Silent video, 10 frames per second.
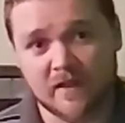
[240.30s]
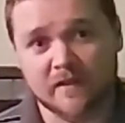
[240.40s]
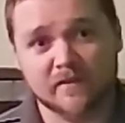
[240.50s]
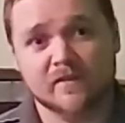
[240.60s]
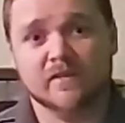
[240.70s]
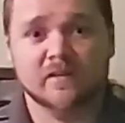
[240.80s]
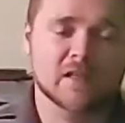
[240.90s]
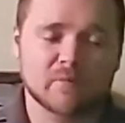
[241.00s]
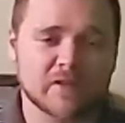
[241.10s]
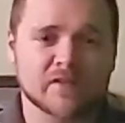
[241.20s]
X
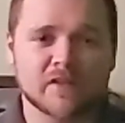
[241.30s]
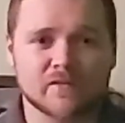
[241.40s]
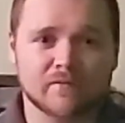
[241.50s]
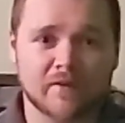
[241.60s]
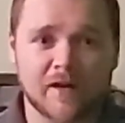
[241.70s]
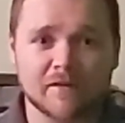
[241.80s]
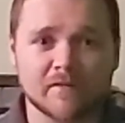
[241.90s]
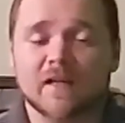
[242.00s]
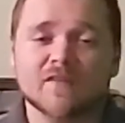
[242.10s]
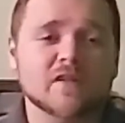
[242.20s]
and a PlayStation 5.
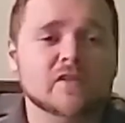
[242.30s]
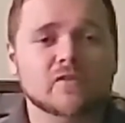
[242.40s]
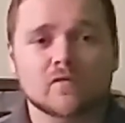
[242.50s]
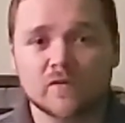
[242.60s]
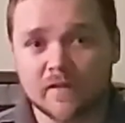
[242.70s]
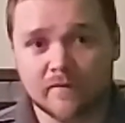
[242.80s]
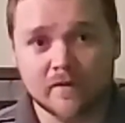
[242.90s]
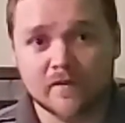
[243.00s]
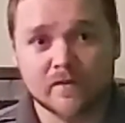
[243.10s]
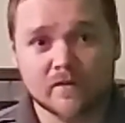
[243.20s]
That is a huge
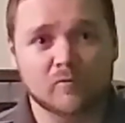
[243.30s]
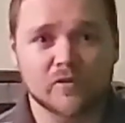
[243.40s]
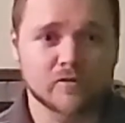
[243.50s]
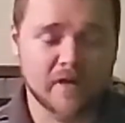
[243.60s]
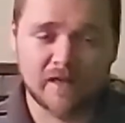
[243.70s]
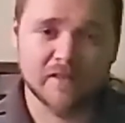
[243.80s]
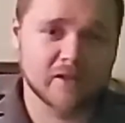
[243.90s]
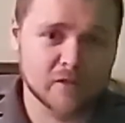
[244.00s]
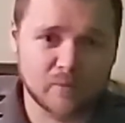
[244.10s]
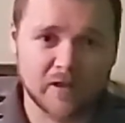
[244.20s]
difference. We do not need to
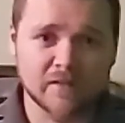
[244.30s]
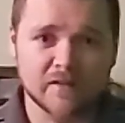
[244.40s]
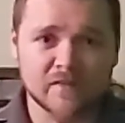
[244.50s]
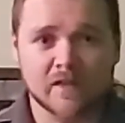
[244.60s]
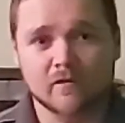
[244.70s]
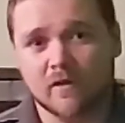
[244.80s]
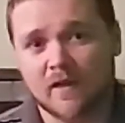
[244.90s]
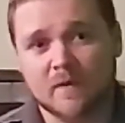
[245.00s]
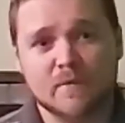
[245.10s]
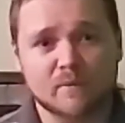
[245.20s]
underplay this. I know a
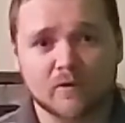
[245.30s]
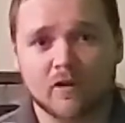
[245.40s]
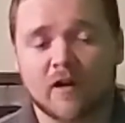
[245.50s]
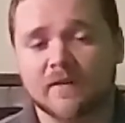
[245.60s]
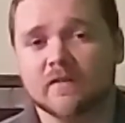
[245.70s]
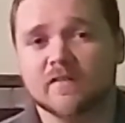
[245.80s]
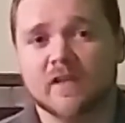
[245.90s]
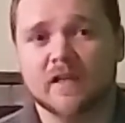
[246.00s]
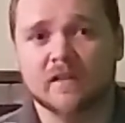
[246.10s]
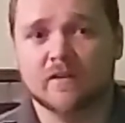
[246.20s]
lot of people are out there
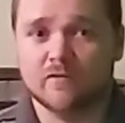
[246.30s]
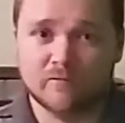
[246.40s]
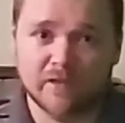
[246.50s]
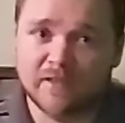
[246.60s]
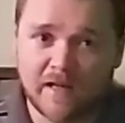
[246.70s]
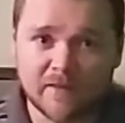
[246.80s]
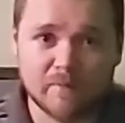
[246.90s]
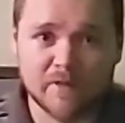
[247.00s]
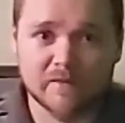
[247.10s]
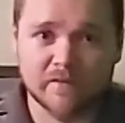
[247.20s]
saying that there's really not
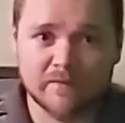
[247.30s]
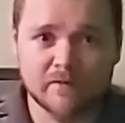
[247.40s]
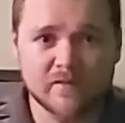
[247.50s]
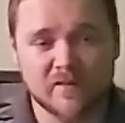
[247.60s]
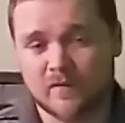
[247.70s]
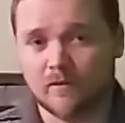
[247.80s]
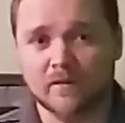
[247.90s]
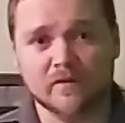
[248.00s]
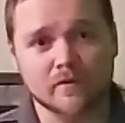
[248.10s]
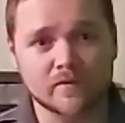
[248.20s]
that big of a difference. It's
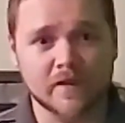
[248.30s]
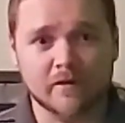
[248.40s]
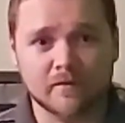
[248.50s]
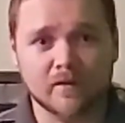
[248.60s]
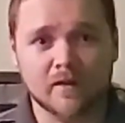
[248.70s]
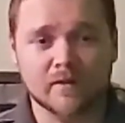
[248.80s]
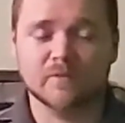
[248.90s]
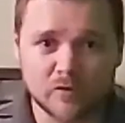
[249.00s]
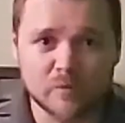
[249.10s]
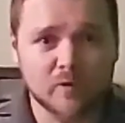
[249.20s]
only 2 teraflops.
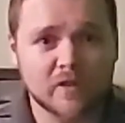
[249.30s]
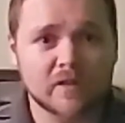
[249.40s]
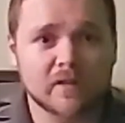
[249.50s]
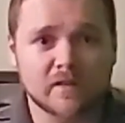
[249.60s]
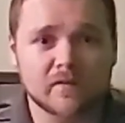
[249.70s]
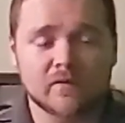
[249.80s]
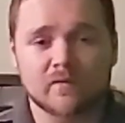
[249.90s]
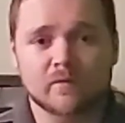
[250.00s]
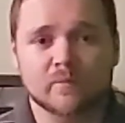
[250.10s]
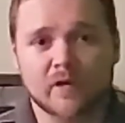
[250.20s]
When you put it
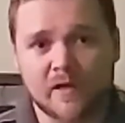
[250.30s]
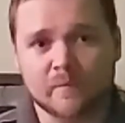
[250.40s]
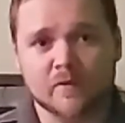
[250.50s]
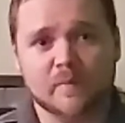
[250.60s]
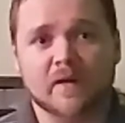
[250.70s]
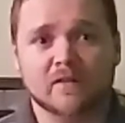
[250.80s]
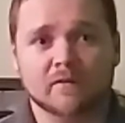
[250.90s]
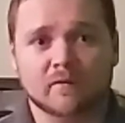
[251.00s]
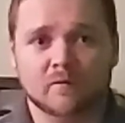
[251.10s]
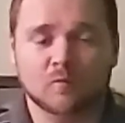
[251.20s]
into a
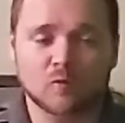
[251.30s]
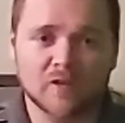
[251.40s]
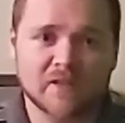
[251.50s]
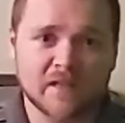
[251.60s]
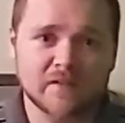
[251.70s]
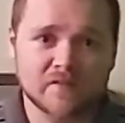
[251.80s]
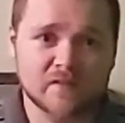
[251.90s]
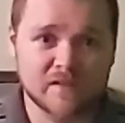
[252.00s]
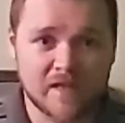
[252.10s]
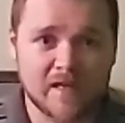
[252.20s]
perspective of what that is
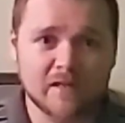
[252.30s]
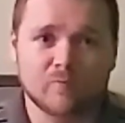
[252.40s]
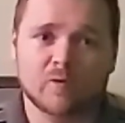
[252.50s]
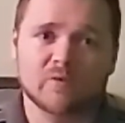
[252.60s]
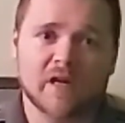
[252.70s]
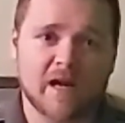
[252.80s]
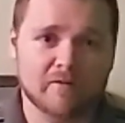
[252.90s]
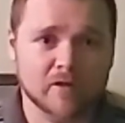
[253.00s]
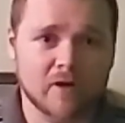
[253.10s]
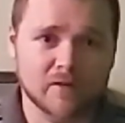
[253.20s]
today and what we
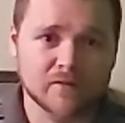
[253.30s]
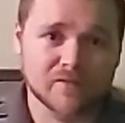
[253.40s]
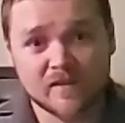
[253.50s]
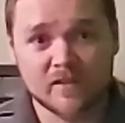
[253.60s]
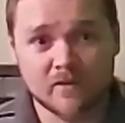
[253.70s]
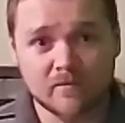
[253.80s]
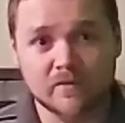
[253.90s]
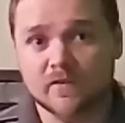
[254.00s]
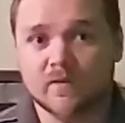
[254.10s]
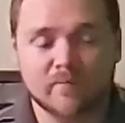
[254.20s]
have on console, it's
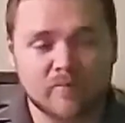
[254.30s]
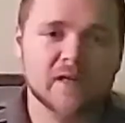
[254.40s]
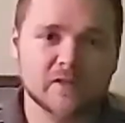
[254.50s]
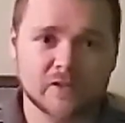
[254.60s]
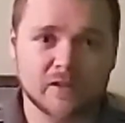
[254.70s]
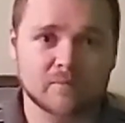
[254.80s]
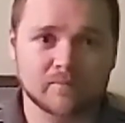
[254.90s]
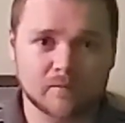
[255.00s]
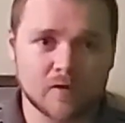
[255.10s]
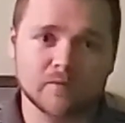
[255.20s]
huge. It's a big jump
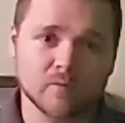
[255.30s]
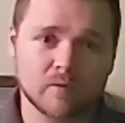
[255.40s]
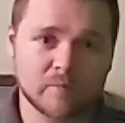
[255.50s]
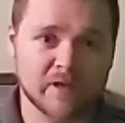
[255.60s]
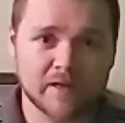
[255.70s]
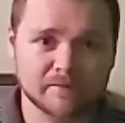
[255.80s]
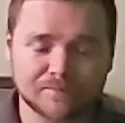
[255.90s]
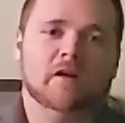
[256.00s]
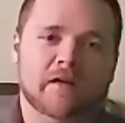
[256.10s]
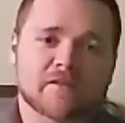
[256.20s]
over what we have.
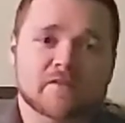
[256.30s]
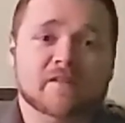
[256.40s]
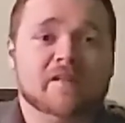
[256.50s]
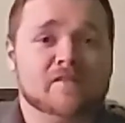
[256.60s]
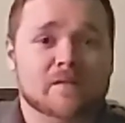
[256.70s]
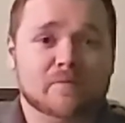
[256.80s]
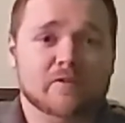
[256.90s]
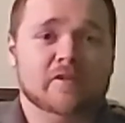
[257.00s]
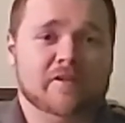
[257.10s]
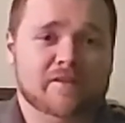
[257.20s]
Alright, so the next
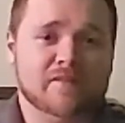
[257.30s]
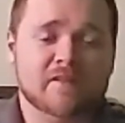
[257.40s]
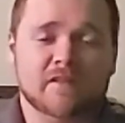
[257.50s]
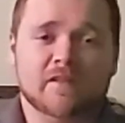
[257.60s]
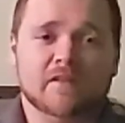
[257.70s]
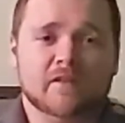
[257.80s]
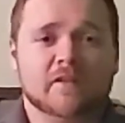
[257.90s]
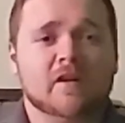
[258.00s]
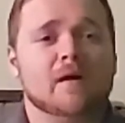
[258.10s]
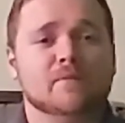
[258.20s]
number is the
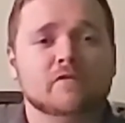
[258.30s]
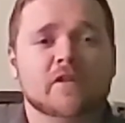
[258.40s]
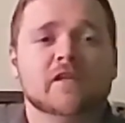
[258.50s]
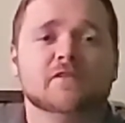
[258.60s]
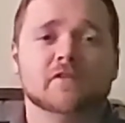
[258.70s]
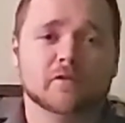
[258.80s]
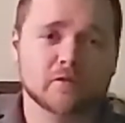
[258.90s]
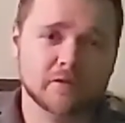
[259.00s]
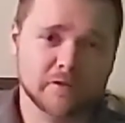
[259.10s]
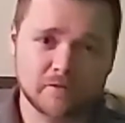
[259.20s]

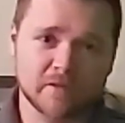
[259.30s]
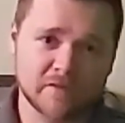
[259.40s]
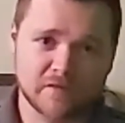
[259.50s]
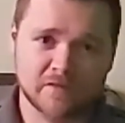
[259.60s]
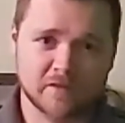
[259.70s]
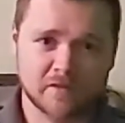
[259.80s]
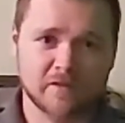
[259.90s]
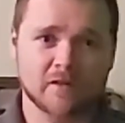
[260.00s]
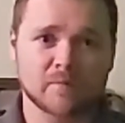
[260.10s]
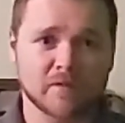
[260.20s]
computational units
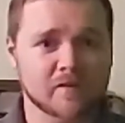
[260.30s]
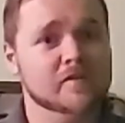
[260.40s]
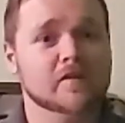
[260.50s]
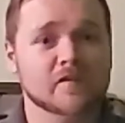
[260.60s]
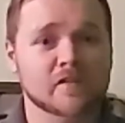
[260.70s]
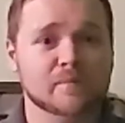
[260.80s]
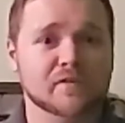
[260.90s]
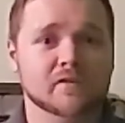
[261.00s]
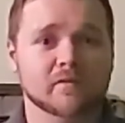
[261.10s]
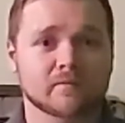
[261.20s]
that are built into the
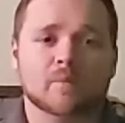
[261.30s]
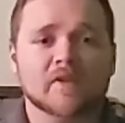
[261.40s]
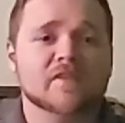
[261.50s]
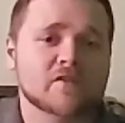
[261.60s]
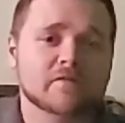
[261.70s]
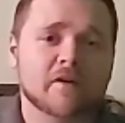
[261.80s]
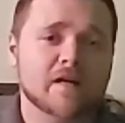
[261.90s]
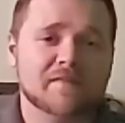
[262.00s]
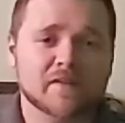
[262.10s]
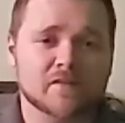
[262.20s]
GPU. The PlayStation
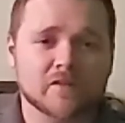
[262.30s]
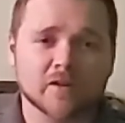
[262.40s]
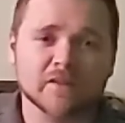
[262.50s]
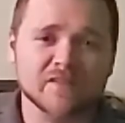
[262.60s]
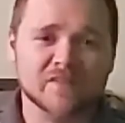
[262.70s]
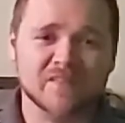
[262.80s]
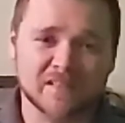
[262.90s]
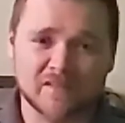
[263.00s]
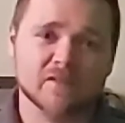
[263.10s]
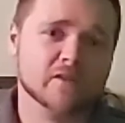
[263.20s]
5 has
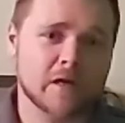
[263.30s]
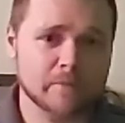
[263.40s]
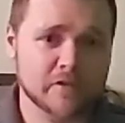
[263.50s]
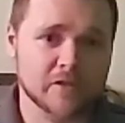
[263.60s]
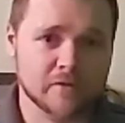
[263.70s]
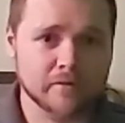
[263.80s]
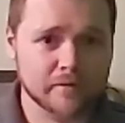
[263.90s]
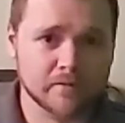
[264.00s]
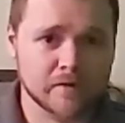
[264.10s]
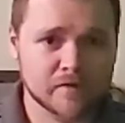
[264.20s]
36 computational
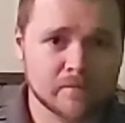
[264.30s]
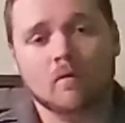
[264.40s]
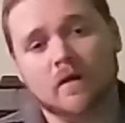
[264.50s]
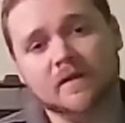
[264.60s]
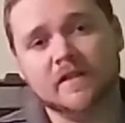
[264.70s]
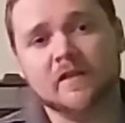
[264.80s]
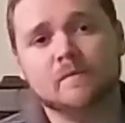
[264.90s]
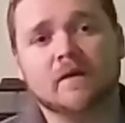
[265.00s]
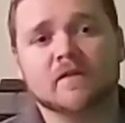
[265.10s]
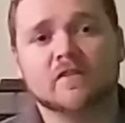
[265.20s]
units, while the
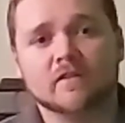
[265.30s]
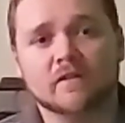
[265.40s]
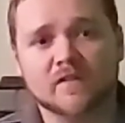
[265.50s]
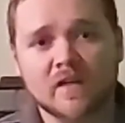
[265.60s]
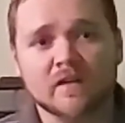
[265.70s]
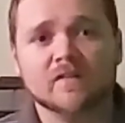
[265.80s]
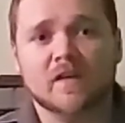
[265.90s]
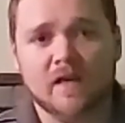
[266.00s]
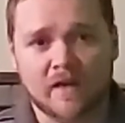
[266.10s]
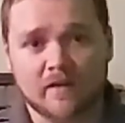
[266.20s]
Xbox Series X
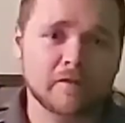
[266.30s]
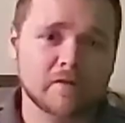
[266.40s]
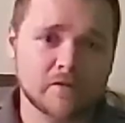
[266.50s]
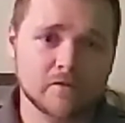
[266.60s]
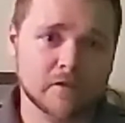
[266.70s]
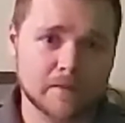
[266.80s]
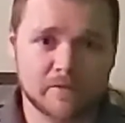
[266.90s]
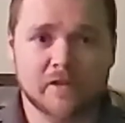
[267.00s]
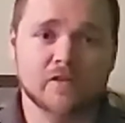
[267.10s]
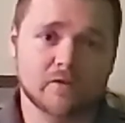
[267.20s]
has 52
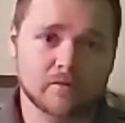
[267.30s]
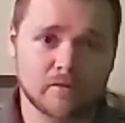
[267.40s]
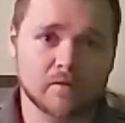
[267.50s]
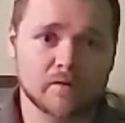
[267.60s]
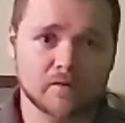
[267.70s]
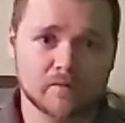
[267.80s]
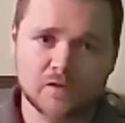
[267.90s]
computational units.